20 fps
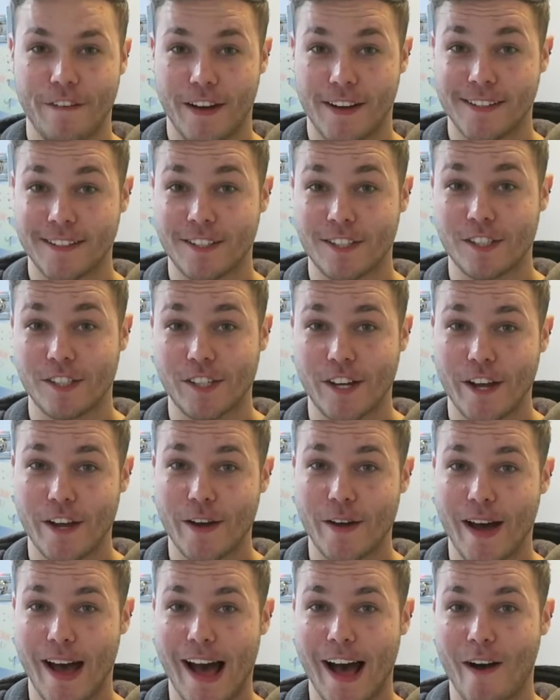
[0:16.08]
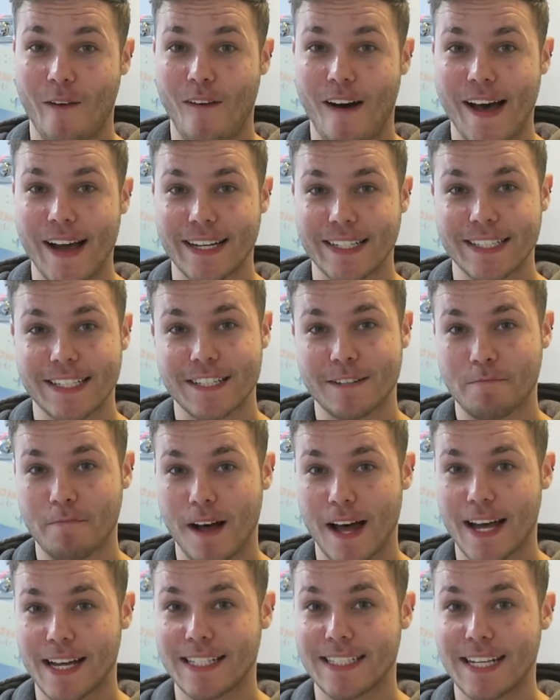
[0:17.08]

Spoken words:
fun to show you how I did my